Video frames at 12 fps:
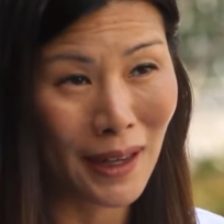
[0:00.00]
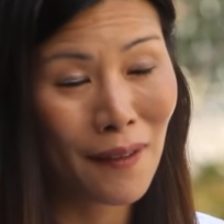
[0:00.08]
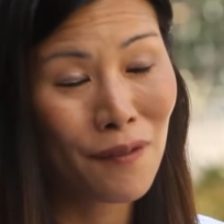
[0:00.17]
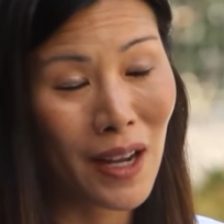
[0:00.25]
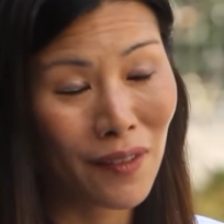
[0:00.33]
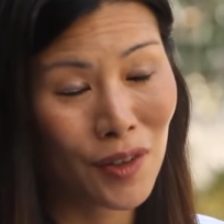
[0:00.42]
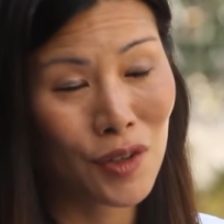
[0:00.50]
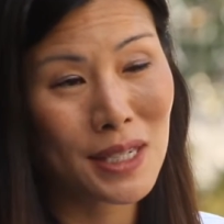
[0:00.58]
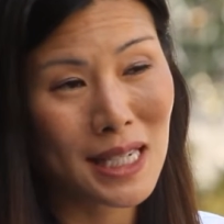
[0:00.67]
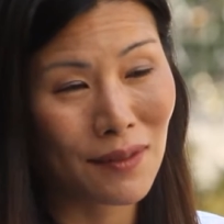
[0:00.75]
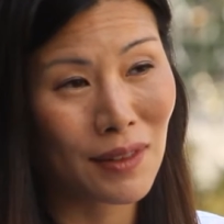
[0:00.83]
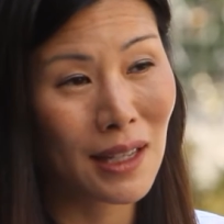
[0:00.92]

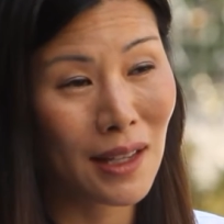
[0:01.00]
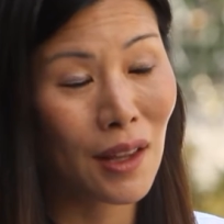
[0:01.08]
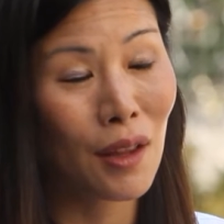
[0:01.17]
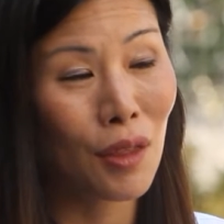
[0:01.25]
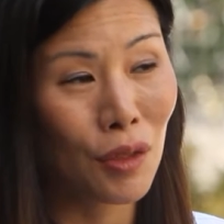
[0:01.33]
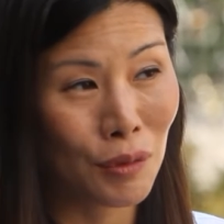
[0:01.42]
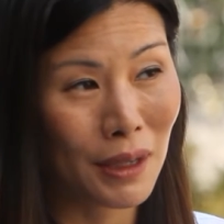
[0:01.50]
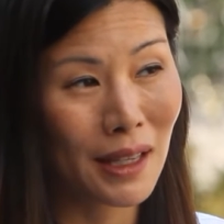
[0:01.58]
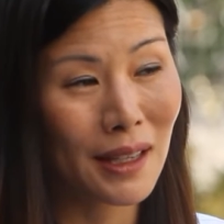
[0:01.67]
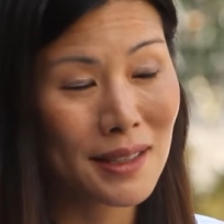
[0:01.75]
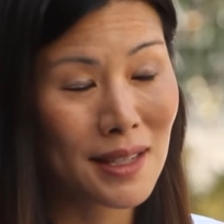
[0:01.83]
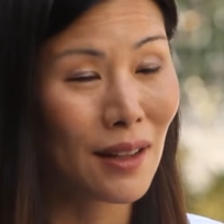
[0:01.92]

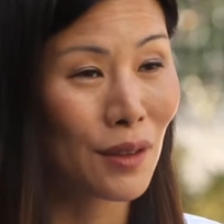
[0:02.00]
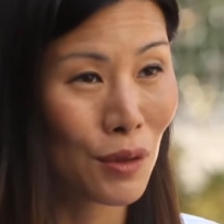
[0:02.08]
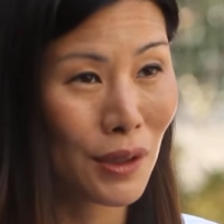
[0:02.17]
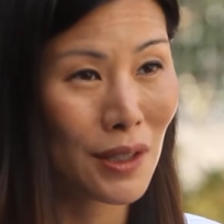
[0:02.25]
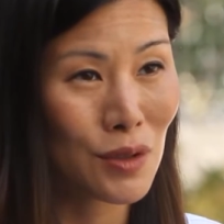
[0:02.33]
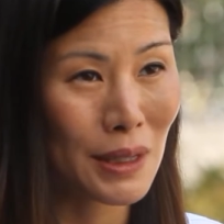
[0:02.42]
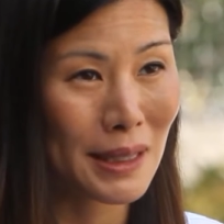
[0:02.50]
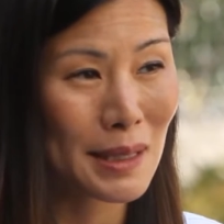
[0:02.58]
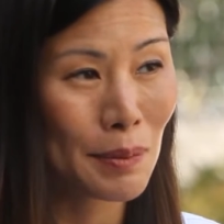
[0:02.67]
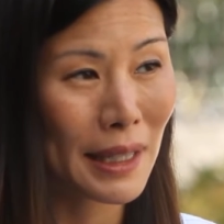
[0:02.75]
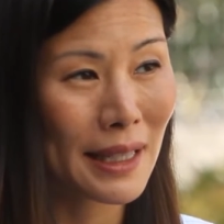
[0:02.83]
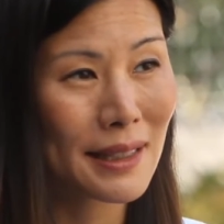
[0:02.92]
573 solid organ
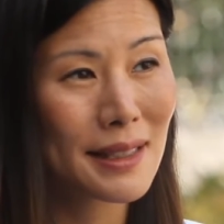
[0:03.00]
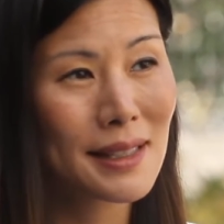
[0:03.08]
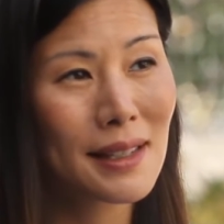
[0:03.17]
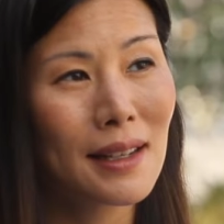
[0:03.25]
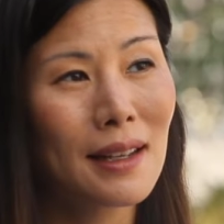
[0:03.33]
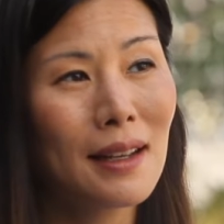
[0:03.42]
transplants.